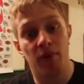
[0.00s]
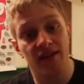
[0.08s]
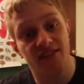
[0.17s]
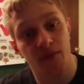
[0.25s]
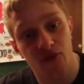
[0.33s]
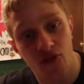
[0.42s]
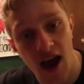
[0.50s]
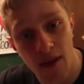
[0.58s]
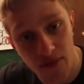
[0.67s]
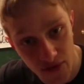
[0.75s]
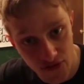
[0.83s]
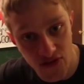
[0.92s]
but
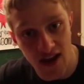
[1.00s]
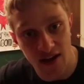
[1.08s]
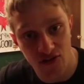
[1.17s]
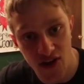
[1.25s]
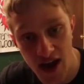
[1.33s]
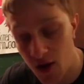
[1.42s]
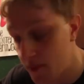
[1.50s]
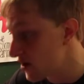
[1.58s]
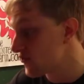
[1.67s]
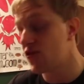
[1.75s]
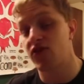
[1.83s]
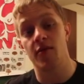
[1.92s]
subscribe to the second channel
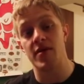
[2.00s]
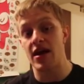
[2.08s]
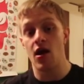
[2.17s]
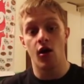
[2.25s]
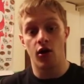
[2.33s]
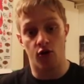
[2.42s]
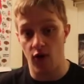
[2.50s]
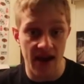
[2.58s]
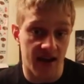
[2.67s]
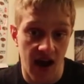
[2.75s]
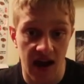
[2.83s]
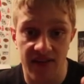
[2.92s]
because there's going to be
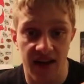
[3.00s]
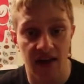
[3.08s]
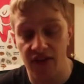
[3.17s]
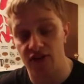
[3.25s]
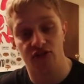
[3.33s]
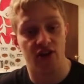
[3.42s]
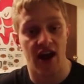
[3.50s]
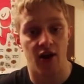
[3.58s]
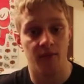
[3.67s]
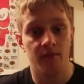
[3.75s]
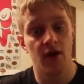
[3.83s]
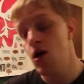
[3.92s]
great content on this
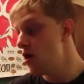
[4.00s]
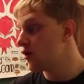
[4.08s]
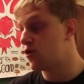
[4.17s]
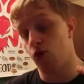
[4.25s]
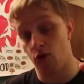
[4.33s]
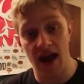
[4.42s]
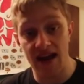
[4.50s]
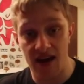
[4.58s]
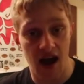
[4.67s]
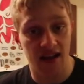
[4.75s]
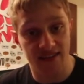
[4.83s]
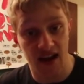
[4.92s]
channel, great
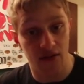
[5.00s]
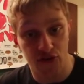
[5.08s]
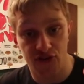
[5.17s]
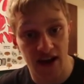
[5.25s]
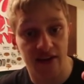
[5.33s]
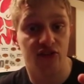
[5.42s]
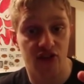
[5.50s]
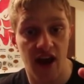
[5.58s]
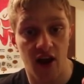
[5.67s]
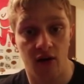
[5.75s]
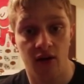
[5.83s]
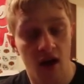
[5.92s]
content on the second
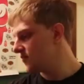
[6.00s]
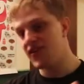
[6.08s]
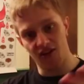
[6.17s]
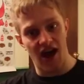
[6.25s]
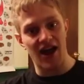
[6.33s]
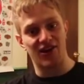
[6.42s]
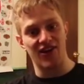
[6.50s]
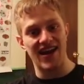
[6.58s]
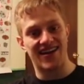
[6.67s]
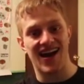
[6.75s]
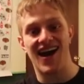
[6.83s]
channel. It's a lot of great